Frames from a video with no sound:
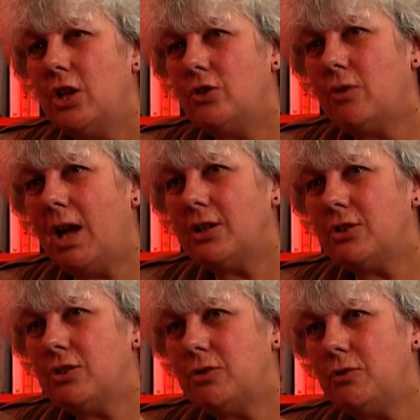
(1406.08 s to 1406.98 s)
tried
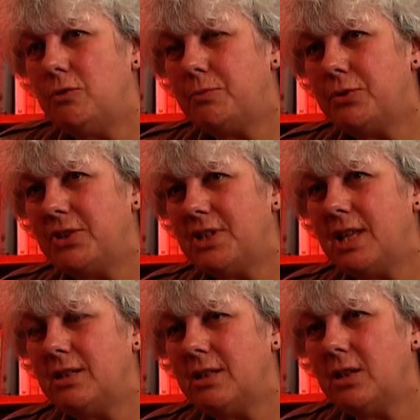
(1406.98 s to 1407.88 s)
to
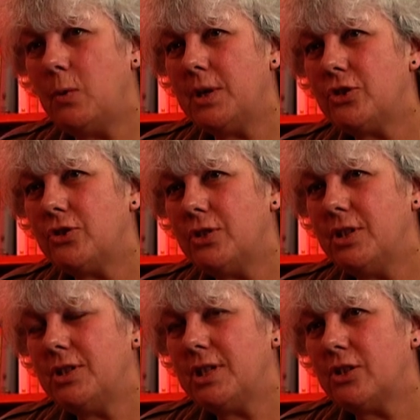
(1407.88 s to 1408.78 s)
present the question
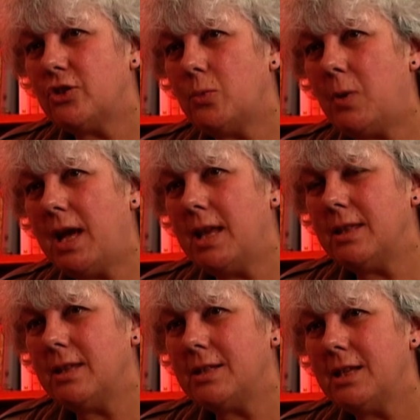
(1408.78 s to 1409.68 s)
in such a way
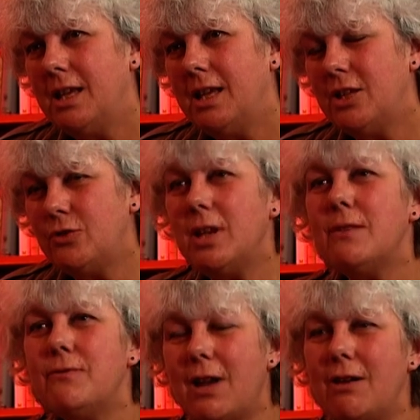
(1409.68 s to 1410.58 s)
that it's really
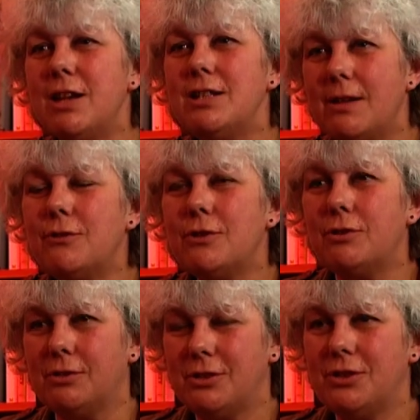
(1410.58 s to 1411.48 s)
very
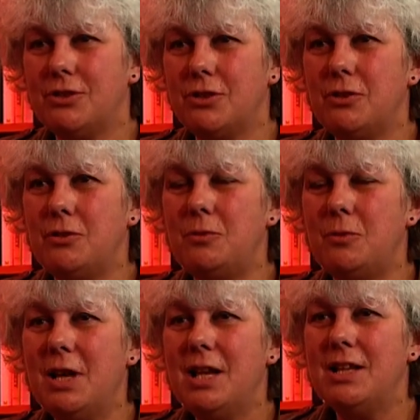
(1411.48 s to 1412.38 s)
difficult to
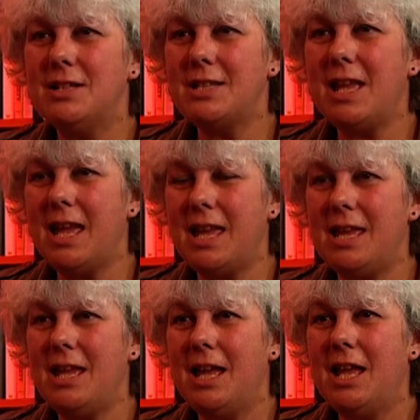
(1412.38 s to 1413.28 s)
say
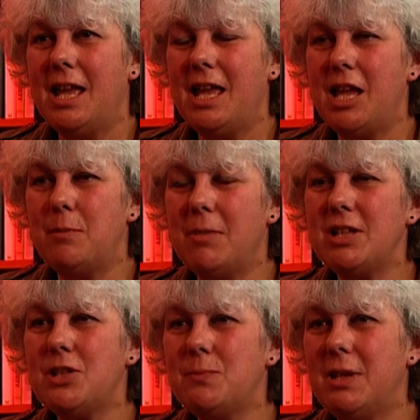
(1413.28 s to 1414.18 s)
it
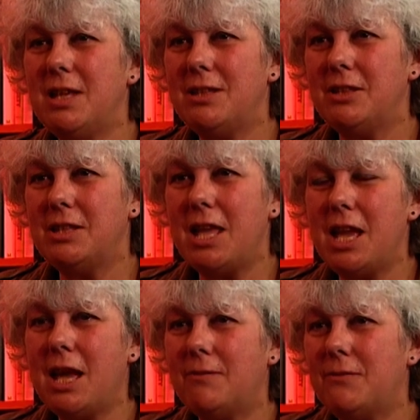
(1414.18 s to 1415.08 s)
must be that they
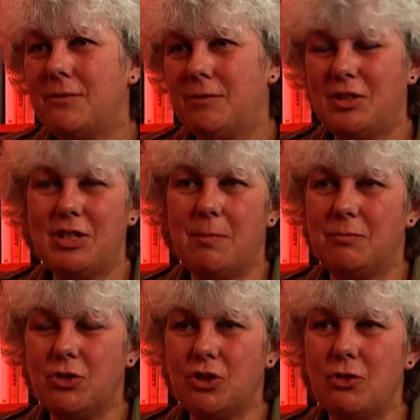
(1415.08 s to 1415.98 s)
have some
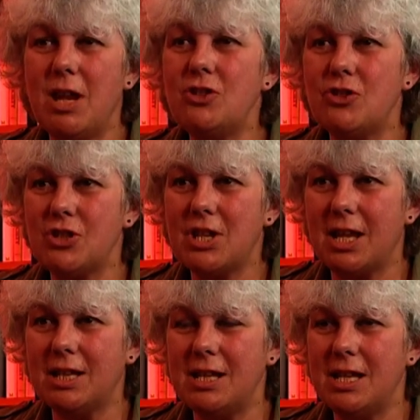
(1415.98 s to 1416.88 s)
strange
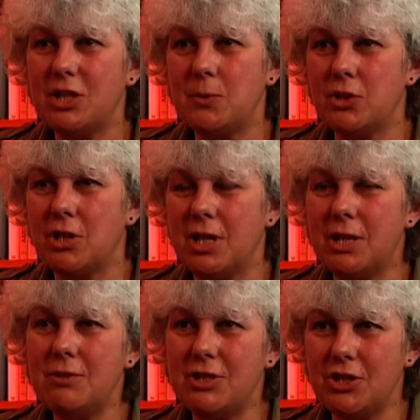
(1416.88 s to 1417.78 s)
techniques which are
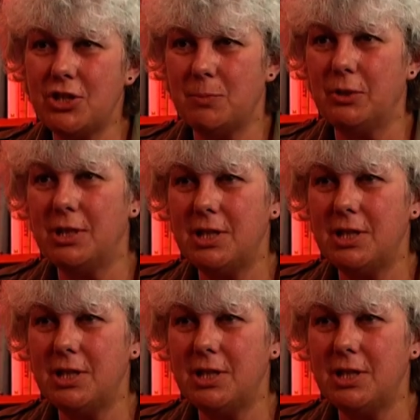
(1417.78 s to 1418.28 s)
irresistible and